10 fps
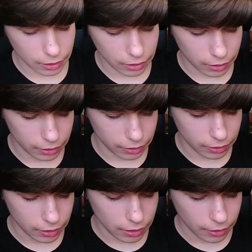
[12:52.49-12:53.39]

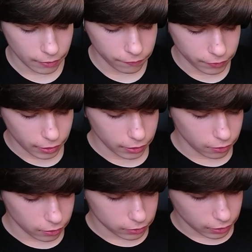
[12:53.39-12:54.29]
I
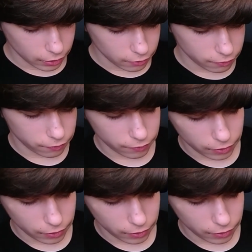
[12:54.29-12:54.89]
got kind of